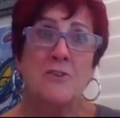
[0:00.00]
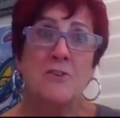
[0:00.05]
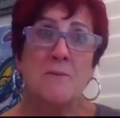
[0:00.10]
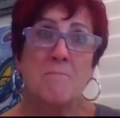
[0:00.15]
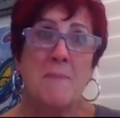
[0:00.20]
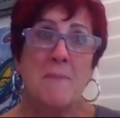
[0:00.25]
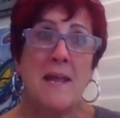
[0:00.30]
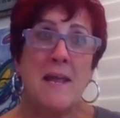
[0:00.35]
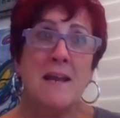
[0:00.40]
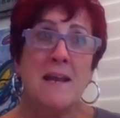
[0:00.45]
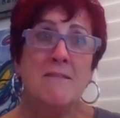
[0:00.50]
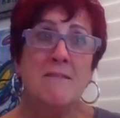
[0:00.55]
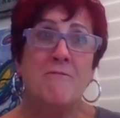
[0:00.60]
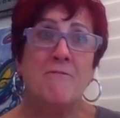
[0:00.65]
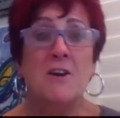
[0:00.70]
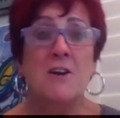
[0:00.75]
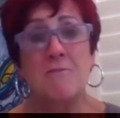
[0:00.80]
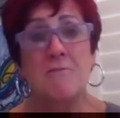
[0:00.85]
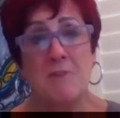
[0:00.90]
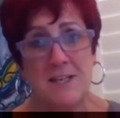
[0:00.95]
main
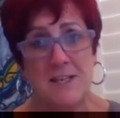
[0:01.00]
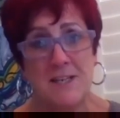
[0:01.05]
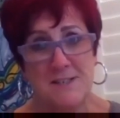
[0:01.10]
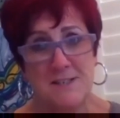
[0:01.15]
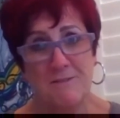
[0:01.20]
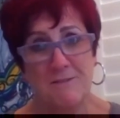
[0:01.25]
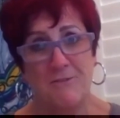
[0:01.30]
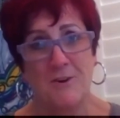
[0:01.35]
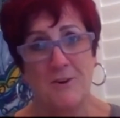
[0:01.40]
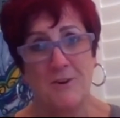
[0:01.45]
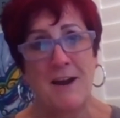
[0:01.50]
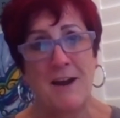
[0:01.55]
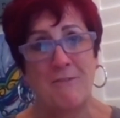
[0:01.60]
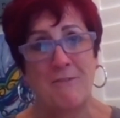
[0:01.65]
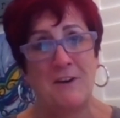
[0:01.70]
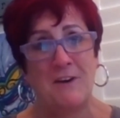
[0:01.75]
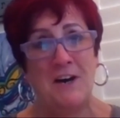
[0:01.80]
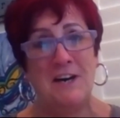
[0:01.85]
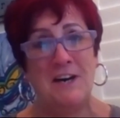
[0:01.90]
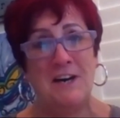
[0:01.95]
fundraiser for our
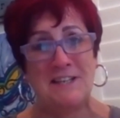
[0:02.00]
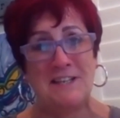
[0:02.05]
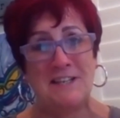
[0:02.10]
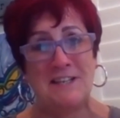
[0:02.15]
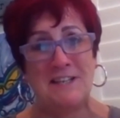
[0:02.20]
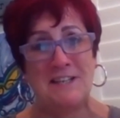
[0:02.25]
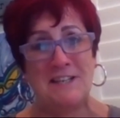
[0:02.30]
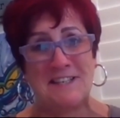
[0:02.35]
fund.